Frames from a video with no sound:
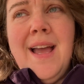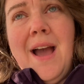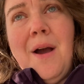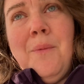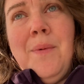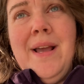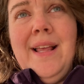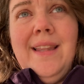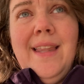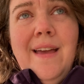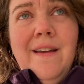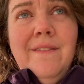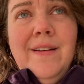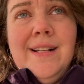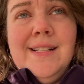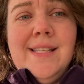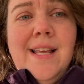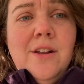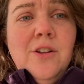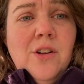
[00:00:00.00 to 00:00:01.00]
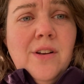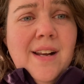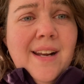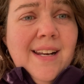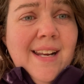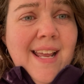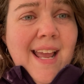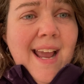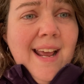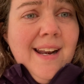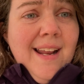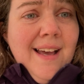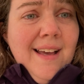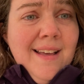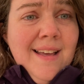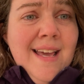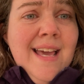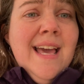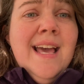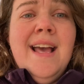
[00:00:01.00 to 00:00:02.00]
we live in southern Indiana,
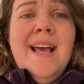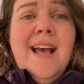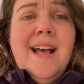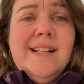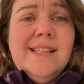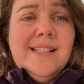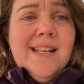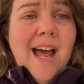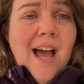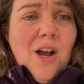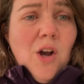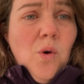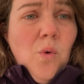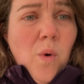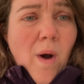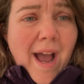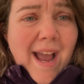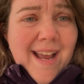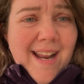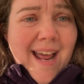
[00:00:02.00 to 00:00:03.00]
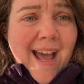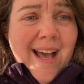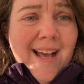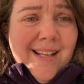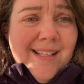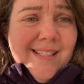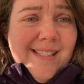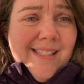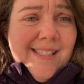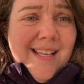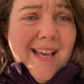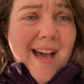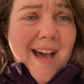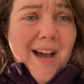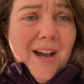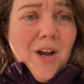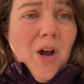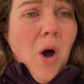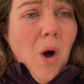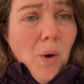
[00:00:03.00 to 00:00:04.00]
it's not quite as
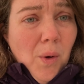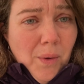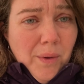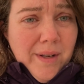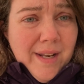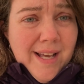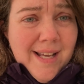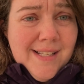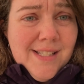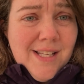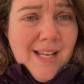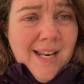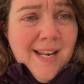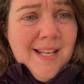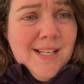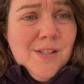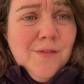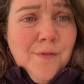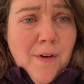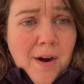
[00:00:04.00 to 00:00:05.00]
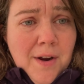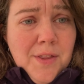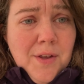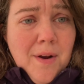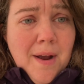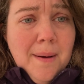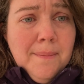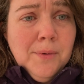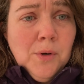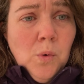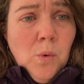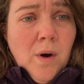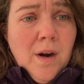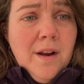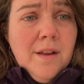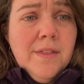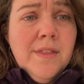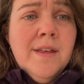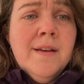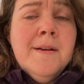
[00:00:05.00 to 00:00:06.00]
cold as it is farther up
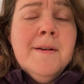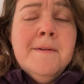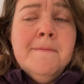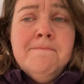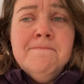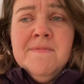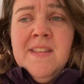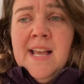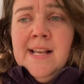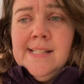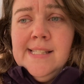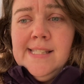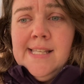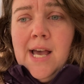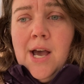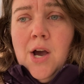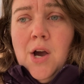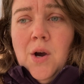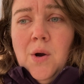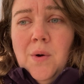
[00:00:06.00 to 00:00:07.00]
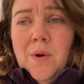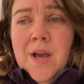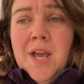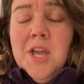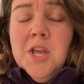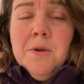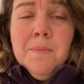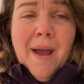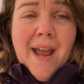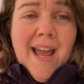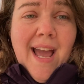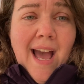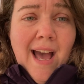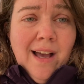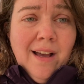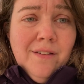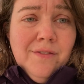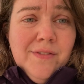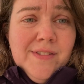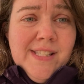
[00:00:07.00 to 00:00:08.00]
north. So you might
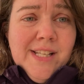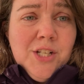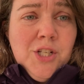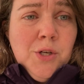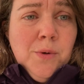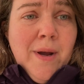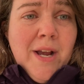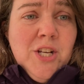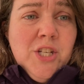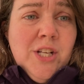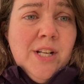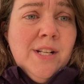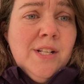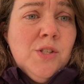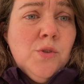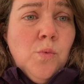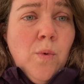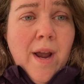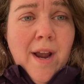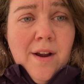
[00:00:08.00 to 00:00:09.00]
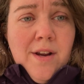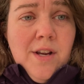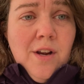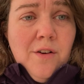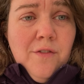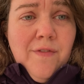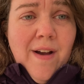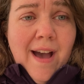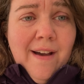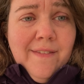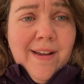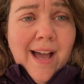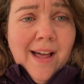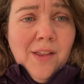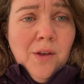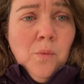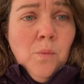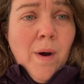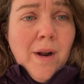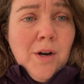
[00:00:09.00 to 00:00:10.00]
have situations where your
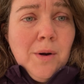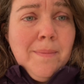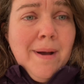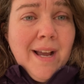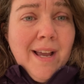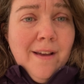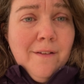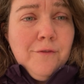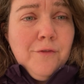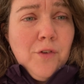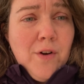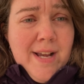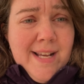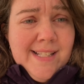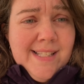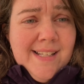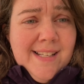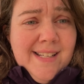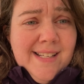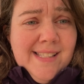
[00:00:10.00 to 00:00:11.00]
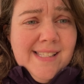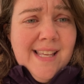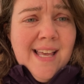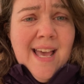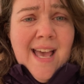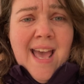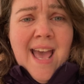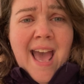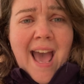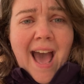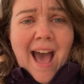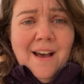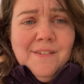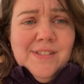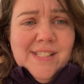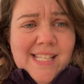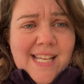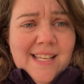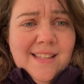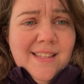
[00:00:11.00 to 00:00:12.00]
5-gallon water bucket freezes.
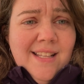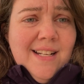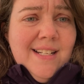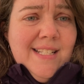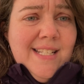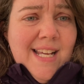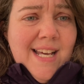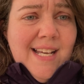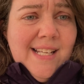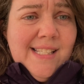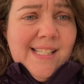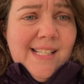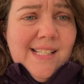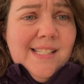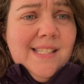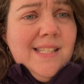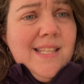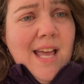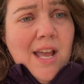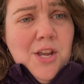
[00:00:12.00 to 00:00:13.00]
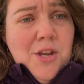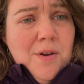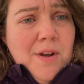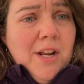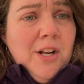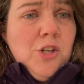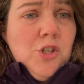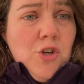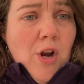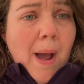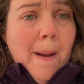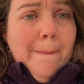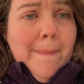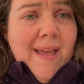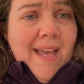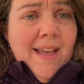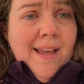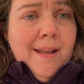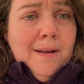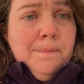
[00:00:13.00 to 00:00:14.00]
I've seen the discs that you can drop
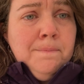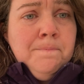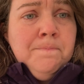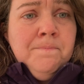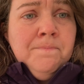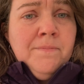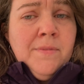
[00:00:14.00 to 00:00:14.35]
in